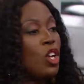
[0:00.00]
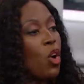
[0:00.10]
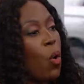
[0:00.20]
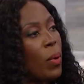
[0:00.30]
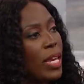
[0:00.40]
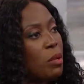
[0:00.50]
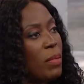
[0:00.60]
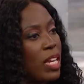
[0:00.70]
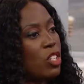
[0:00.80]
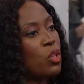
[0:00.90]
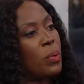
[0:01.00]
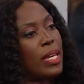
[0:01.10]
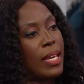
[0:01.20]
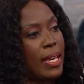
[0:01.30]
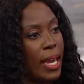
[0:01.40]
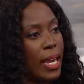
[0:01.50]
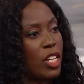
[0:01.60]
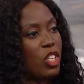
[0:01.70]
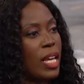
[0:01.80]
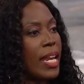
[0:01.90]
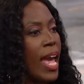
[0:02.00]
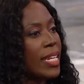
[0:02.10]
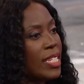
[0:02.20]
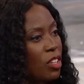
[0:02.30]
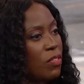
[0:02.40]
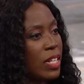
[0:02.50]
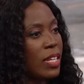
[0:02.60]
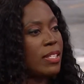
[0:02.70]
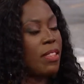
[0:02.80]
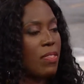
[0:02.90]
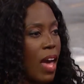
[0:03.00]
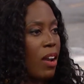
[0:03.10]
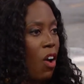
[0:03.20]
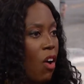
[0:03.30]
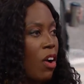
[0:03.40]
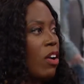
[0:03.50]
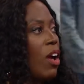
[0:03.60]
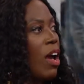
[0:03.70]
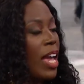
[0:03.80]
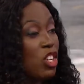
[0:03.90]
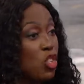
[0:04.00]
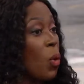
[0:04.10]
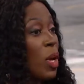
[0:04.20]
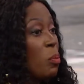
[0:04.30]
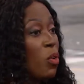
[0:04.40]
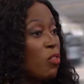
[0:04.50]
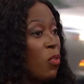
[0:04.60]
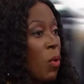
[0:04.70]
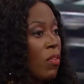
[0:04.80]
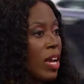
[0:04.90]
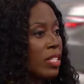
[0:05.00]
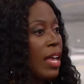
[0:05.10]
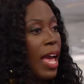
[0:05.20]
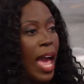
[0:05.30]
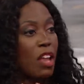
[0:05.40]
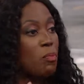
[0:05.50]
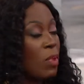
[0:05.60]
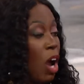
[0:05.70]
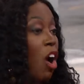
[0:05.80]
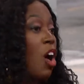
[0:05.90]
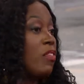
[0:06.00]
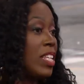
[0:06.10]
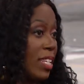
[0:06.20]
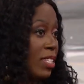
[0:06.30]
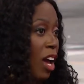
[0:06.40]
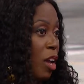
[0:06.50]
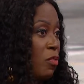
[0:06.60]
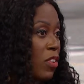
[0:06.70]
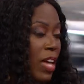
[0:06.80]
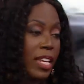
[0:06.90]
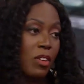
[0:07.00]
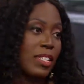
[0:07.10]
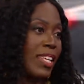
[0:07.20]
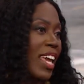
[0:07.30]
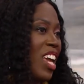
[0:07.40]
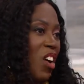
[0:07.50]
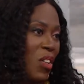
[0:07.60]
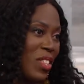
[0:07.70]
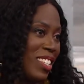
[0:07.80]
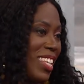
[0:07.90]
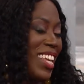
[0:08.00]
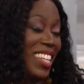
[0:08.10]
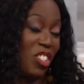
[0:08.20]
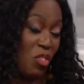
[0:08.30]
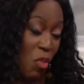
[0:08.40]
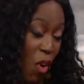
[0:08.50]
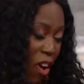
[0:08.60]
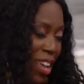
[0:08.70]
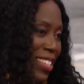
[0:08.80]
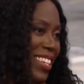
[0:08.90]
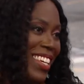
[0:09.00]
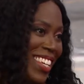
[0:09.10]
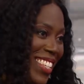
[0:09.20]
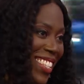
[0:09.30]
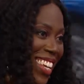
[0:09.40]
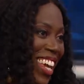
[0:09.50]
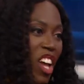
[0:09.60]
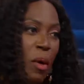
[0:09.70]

going and making sure we engage in activities that are enjoyable for us and carving the time for that. Now, saying all this, it is not easy